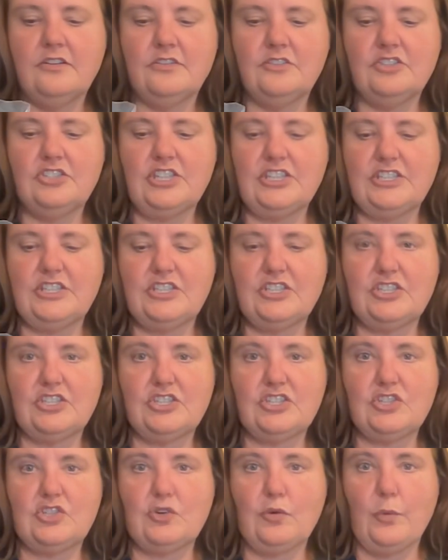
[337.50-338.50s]

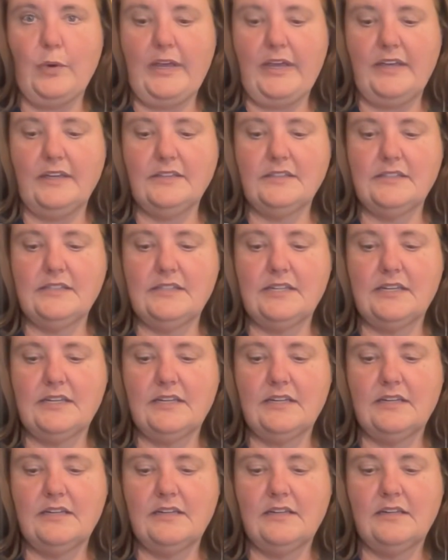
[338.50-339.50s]
just squeeze
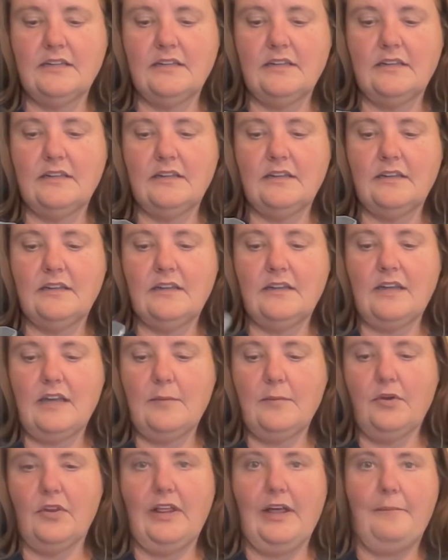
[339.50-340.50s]

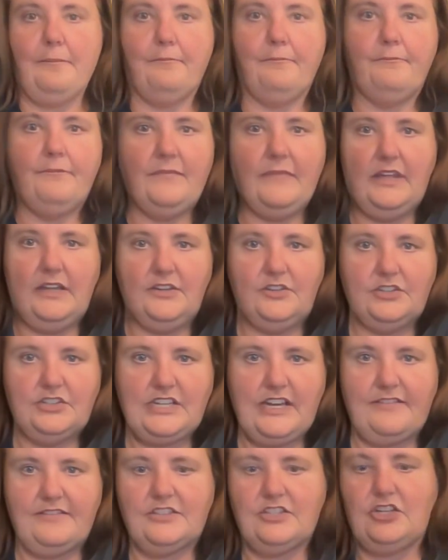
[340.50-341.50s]
and pull up. And you just
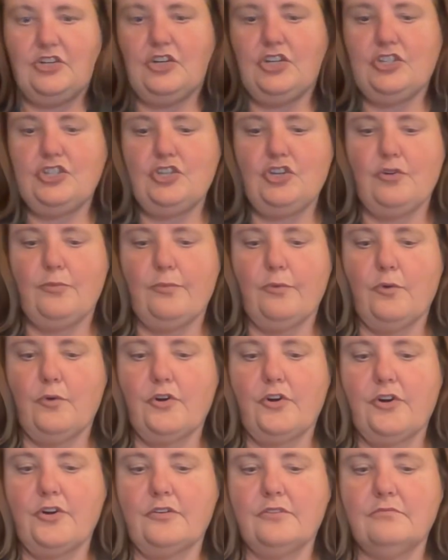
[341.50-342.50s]
have, so you could do your
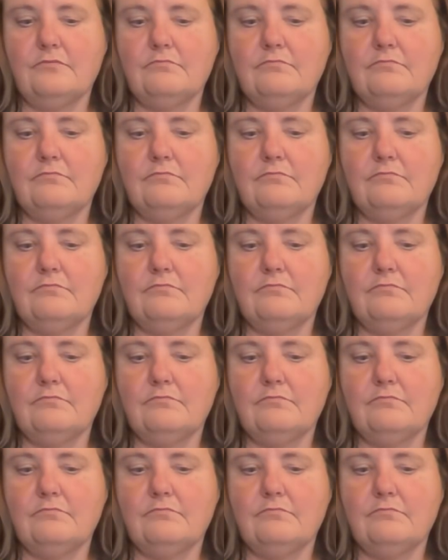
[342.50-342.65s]
border